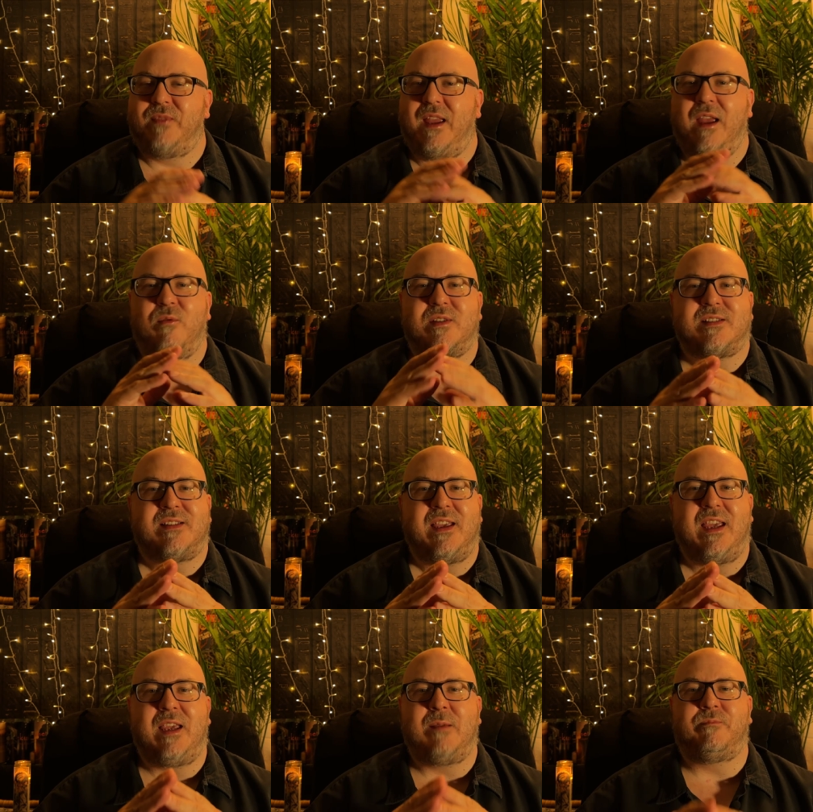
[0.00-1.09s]
It would
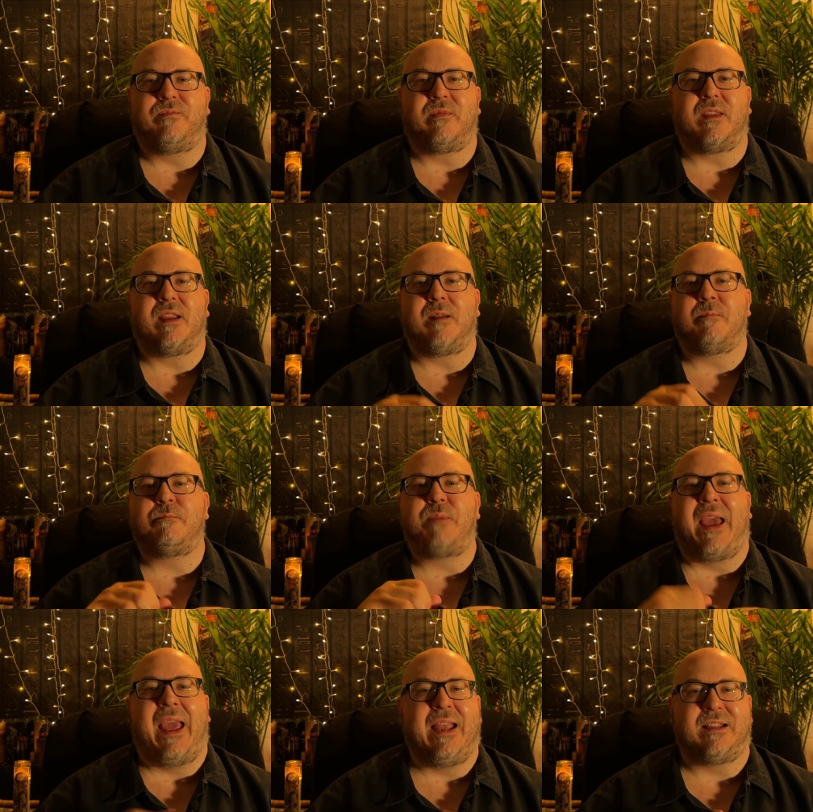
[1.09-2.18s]
seem
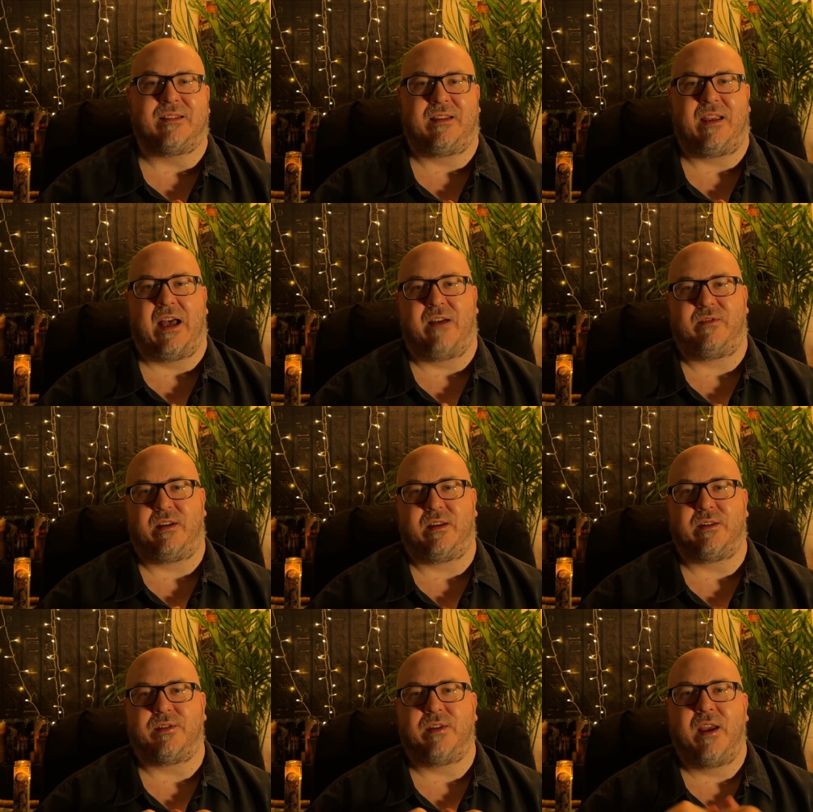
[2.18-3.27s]
patently
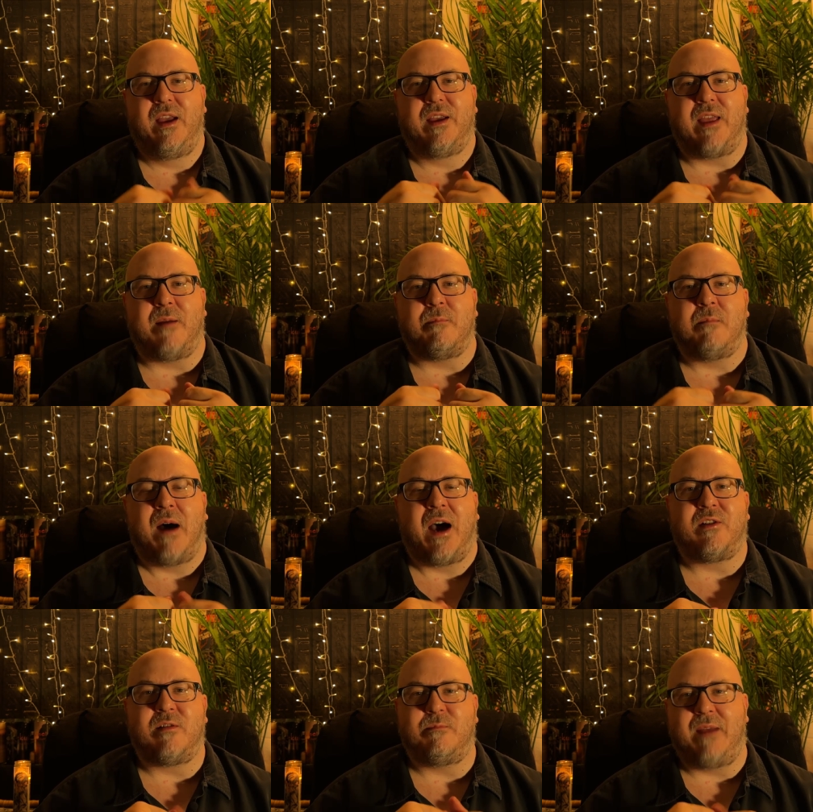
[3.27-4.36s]
obvious that
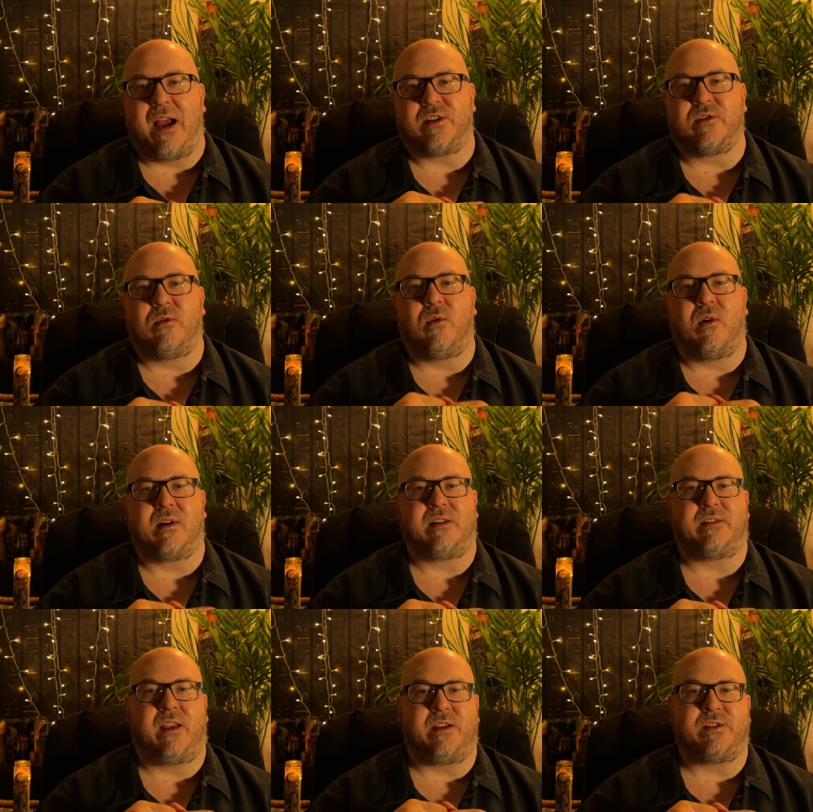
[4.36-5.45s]
modern magical
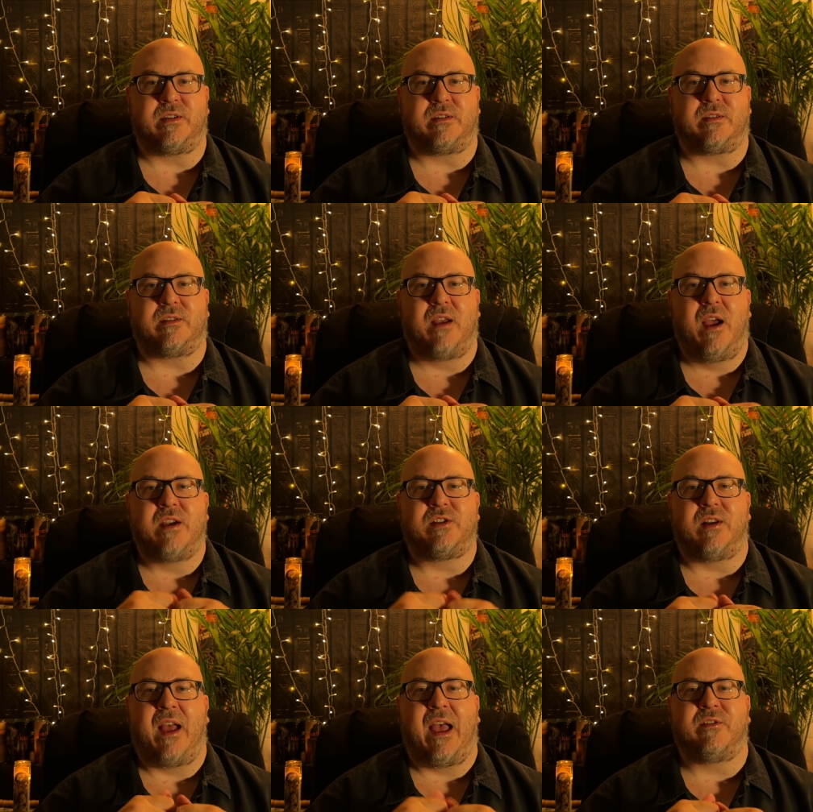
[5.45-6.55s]
organizations
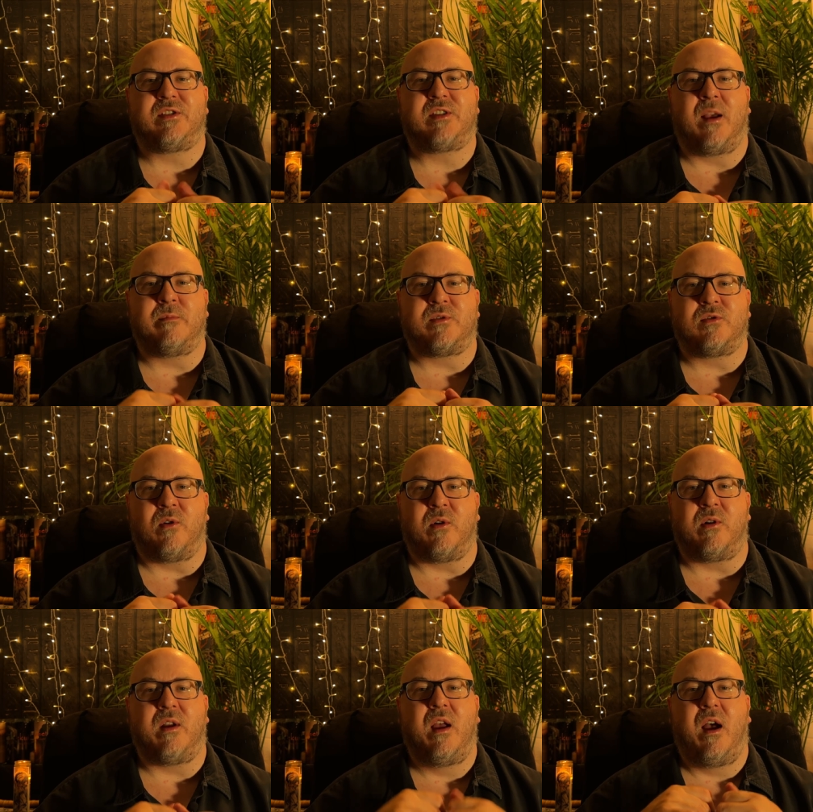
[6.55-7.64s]
should have some
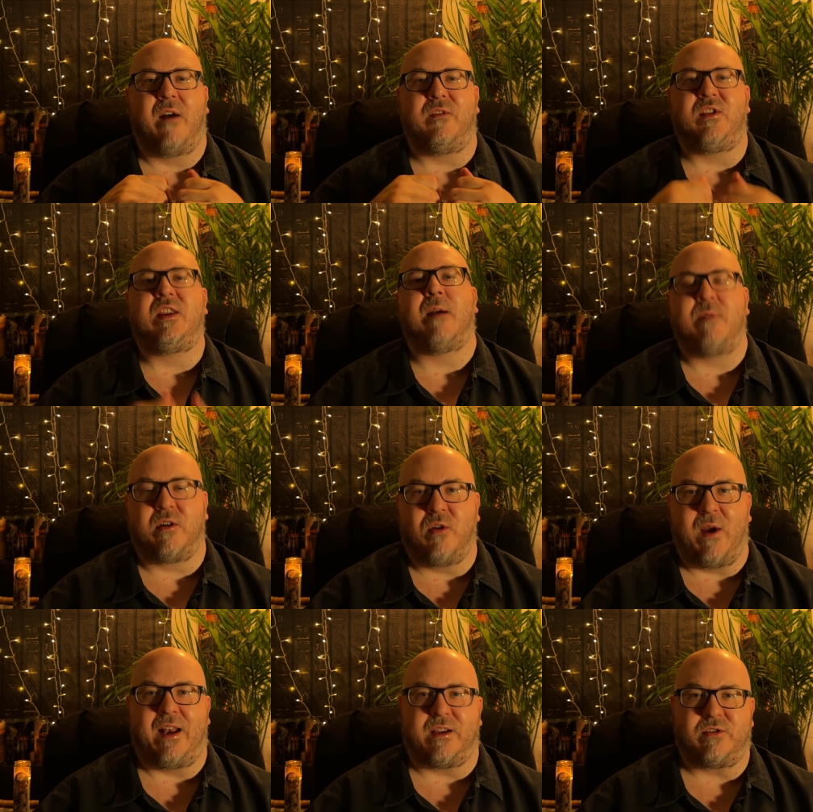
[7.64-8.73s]
sort of
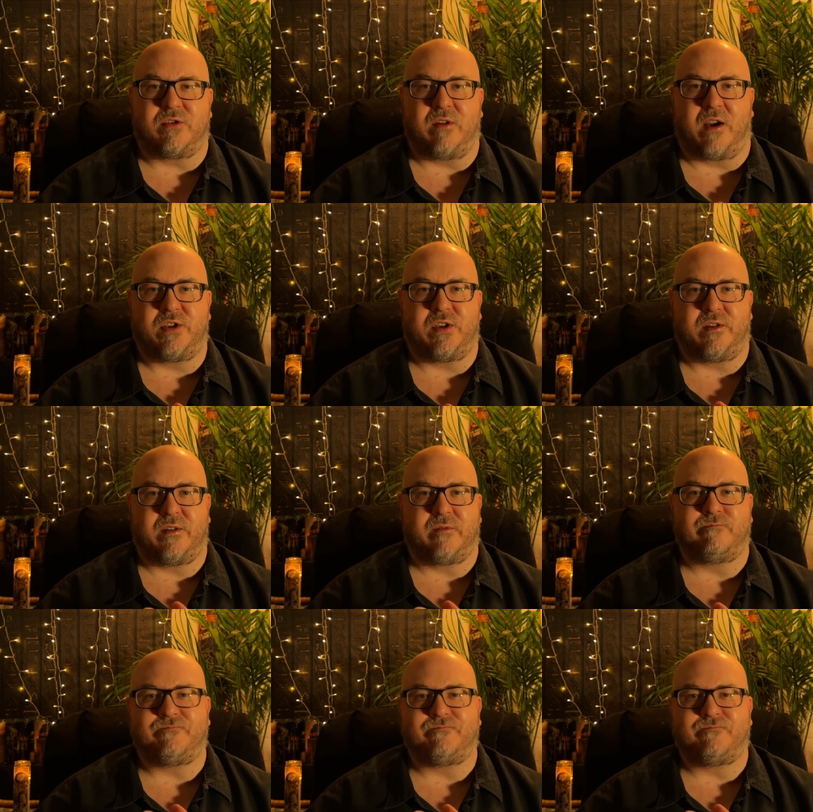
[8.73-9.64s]
democratic structure.